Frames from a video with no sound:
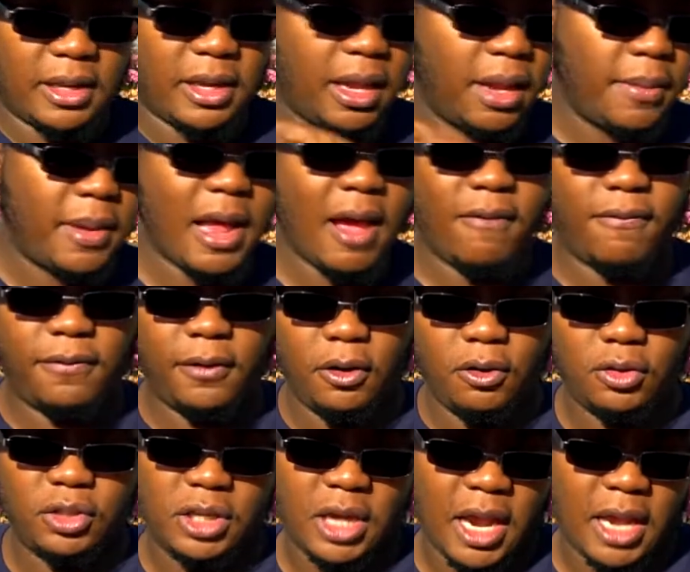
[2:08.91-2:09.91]
They're giving out
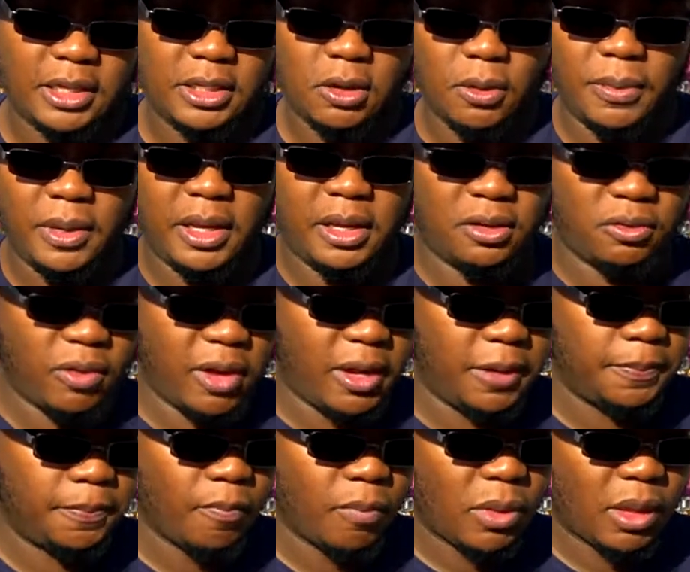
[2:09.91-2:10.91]
flu shots over there as
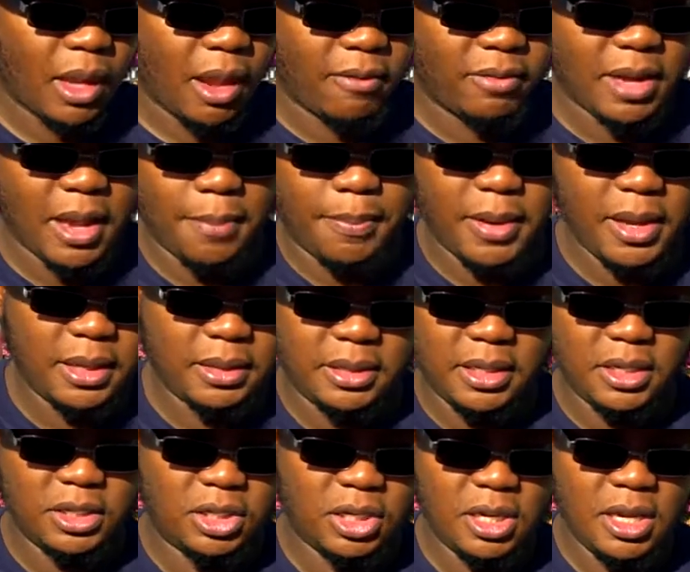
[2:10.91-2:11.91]
well. I was not paying
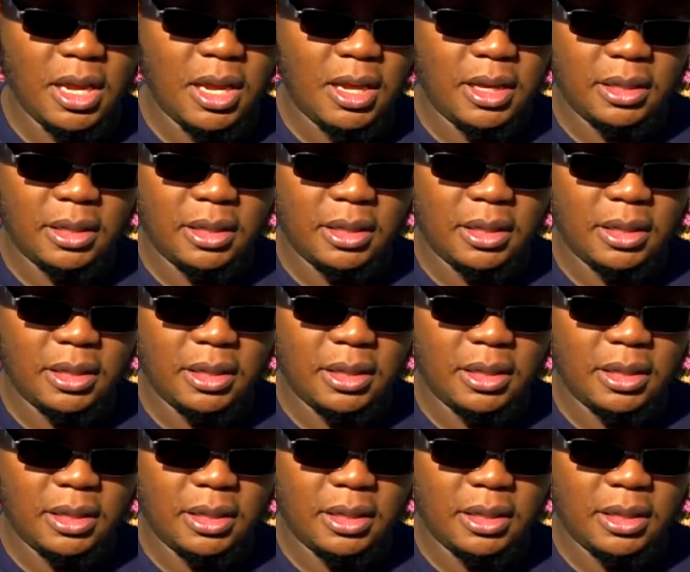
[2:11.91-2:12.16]
attention.